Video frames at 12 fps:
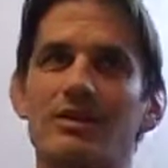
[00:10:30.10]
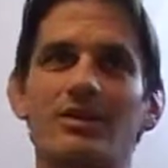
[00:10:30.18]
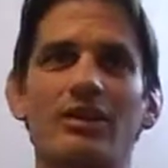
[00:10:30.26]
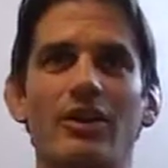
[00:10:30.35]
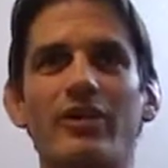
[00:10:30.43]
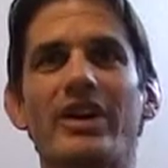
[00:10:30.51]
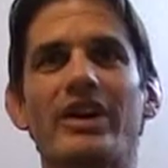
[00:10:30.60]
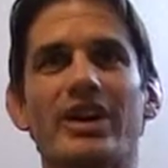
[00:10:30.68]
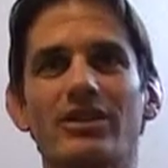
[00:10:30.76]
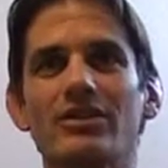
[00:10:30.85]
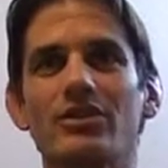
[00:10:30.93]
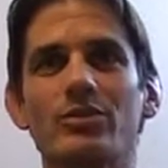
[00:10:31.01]
already
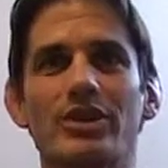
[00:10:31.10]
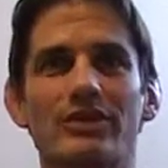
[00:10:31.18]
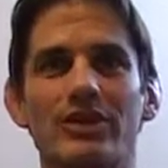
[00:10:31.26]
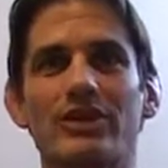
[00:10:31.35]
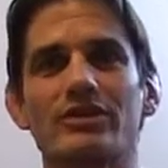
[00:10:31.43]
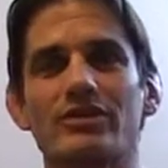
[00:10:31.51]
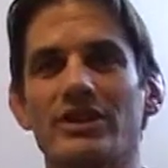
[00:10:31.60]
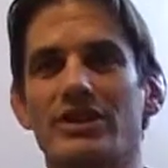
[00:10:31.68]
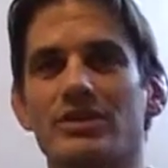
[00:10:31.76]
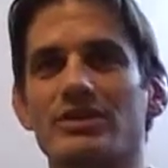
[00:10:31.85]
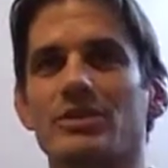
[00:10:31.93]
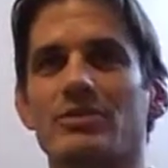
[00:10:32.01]
had a little bit of a
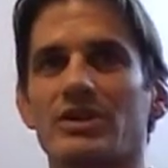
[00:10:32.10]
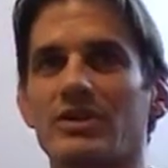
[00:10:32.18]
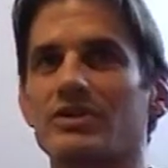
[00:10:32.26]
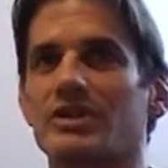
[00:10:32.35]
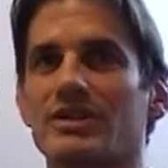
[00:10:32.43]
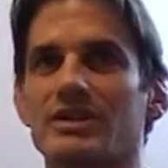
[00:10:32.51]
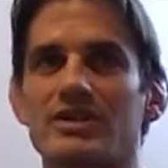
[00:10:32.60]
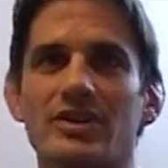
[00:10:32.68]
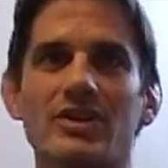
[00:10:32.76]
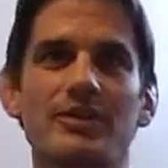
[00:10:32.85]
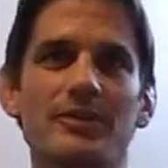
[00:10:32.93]
relationship with those kids. So,